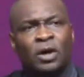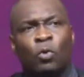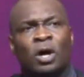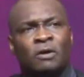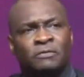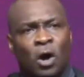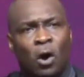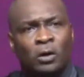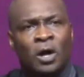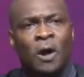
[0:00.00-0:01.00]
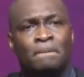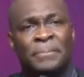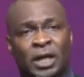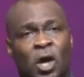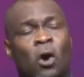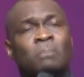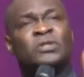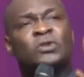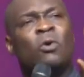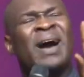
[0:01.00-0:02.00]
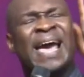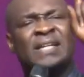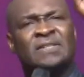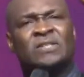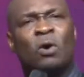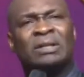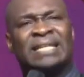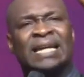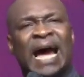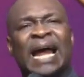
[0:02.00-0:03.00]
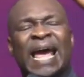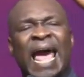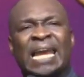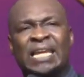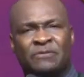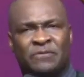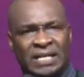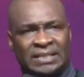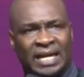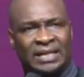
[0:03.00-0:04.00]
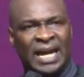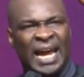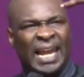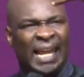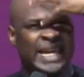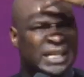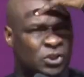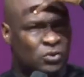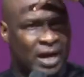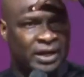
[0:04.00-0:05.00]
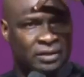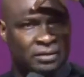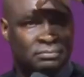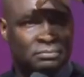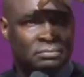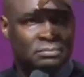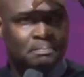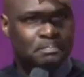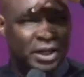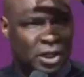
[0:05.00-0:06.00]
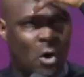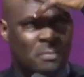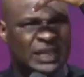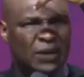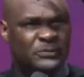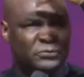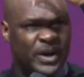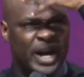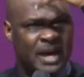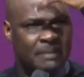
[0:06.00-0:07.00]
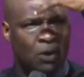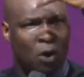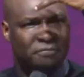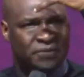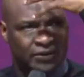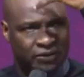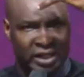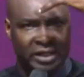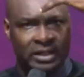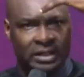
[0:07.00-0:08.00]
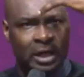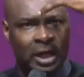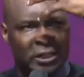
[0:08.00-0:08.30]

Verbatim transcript: word of God becomes so exalted and elevated, literally becomes the frame of their thinking.